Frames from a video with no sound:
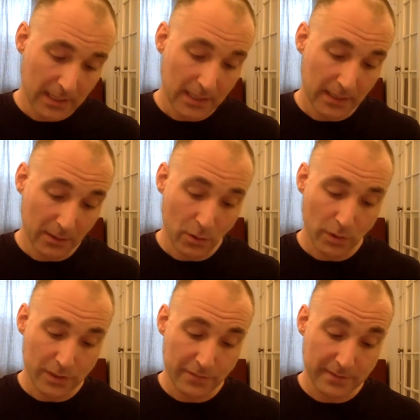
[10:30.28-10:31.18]
In the
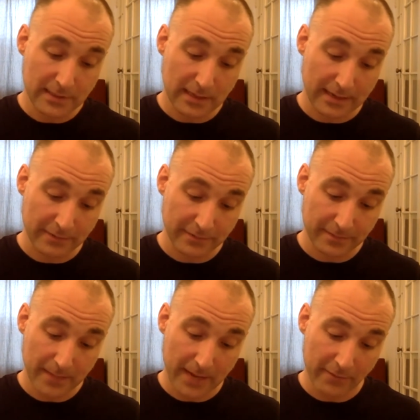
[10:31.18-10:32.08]
course of his life,
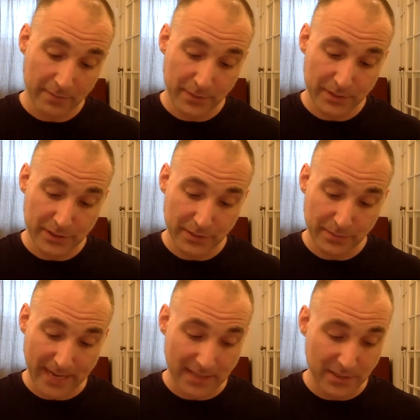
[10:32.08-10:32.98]
every person
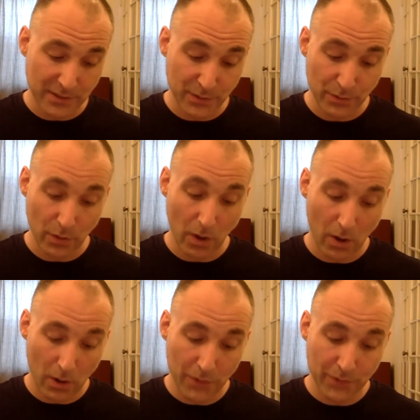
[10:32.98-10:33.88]
passes through
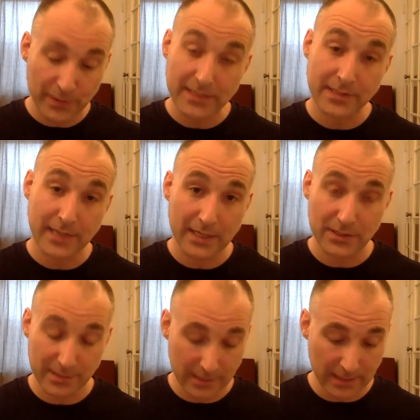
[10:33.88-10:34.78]
all three
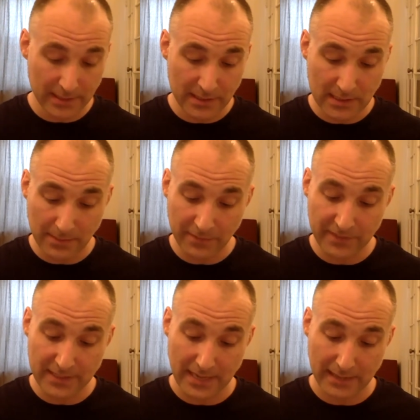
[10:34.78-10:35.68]
stages in some of
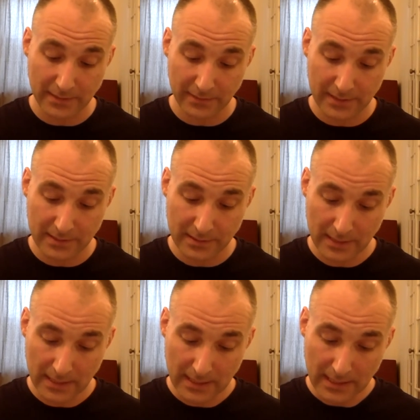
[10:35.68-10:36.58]
his activities.
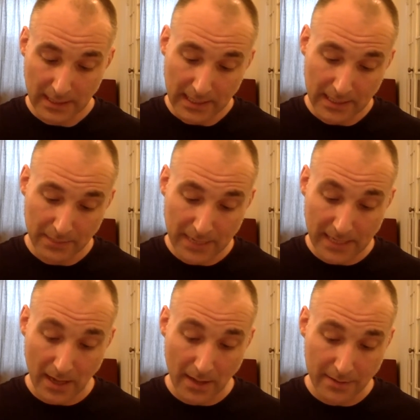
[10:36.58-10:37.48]
In
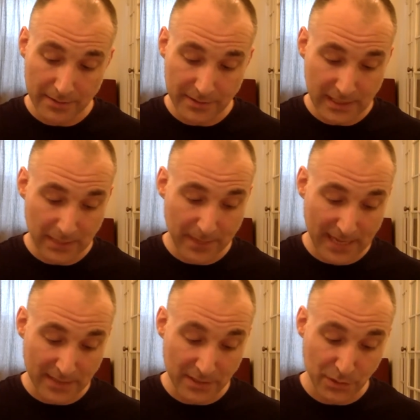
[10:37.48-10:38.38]
many others, he
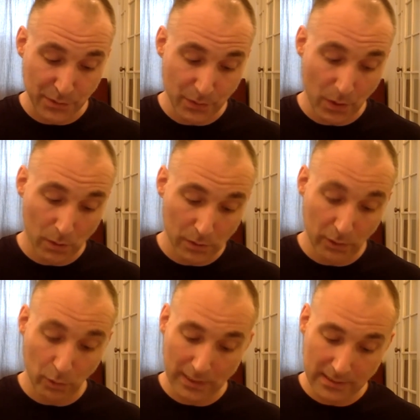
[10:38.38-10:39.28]
passes through only
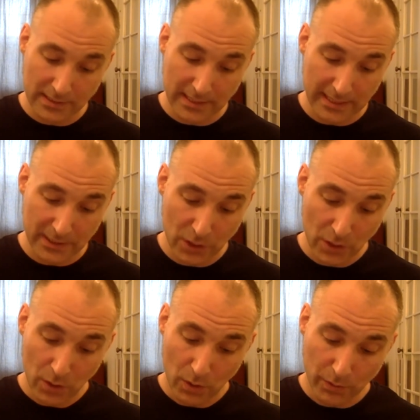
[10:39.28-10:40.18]
one stage
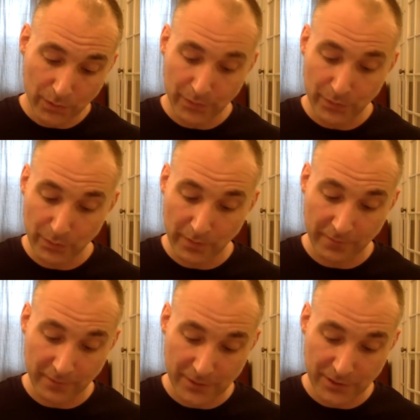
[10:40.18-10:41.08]
or through the
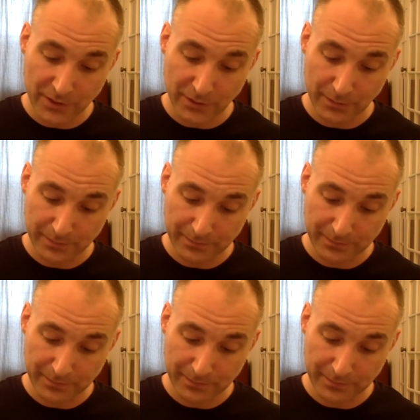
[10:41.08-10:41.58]
first two.